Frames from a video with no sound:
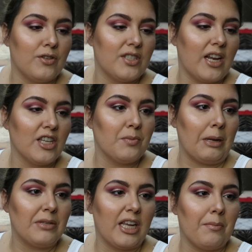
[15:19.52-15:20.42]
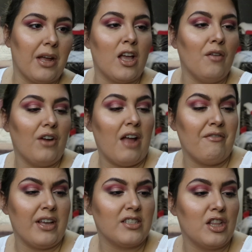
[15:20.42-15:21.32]
setting spray, I'm taking my Cover
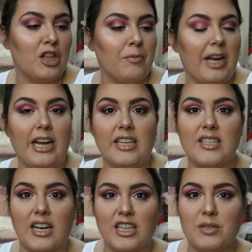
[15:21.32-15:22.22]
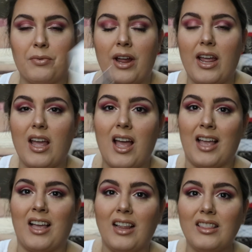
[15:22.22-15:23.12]
FX Illuminating Setting Spray.
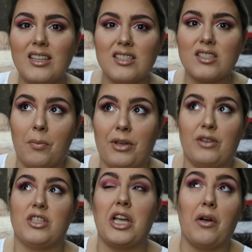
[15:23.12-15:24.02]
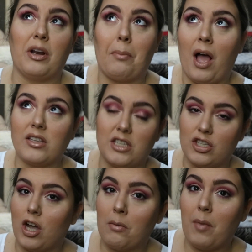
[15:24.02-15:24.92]
I got this a couple years ago in a
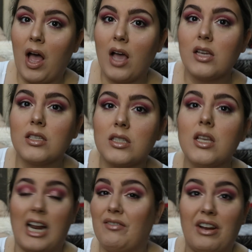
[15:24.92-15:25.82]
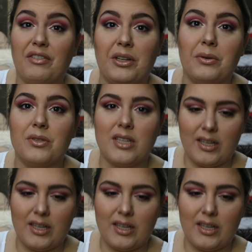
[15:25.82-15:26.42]
BoxyCharm box, and I've never used